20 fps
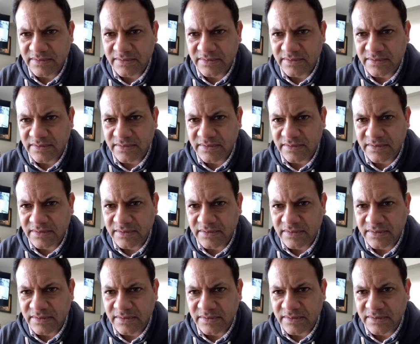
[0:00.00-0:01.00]

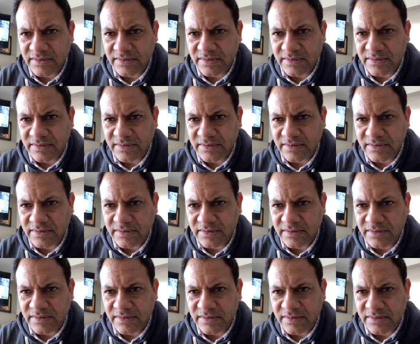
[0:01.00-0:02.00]

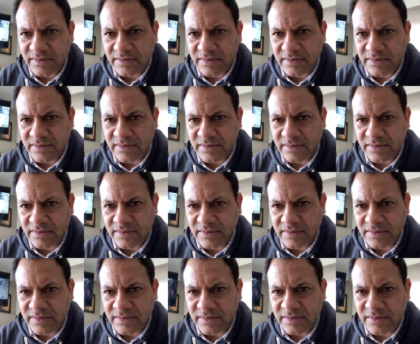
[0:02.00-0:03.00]

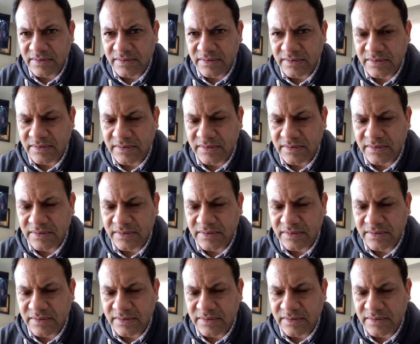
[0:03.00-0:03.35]
[no speech]